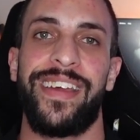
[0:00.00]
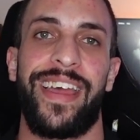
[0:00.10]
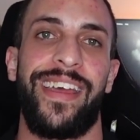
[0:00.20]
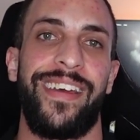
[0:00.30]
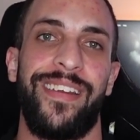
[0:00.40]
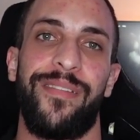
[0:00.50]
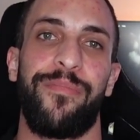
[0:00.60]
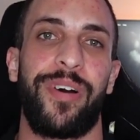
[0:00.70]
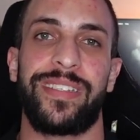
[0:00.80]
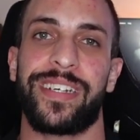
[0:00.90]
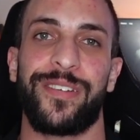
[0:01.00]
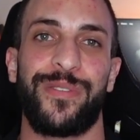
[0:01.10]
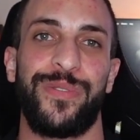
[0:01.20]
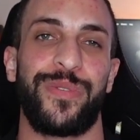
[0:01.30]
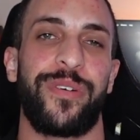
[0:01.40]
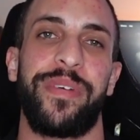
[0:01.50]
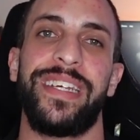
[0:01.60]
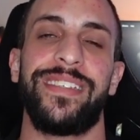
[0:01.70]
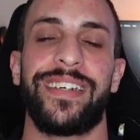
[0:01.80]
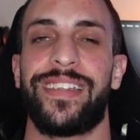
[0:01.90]
and my technicals were
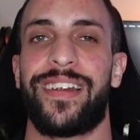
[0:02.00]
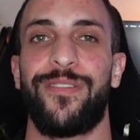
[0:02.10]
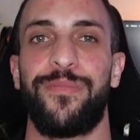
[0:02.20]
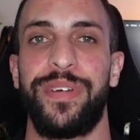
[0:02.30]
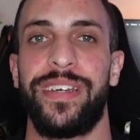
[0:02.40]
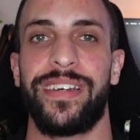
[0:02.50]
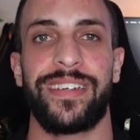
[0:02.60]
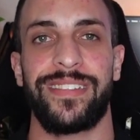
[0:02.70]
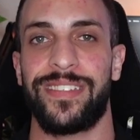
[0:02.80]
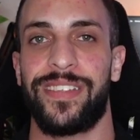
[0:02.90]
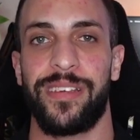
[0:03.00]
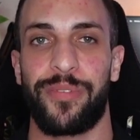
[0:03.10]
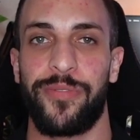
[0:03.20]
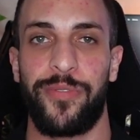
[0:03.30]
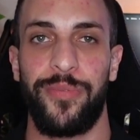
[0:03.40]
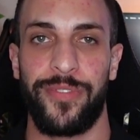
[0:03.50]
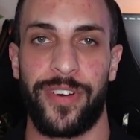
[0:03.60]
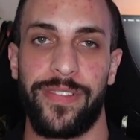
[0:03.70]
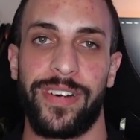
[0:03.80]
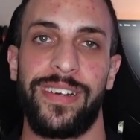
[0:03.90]
amazing and that I would be consistently profitable
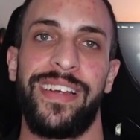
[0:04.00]
forever.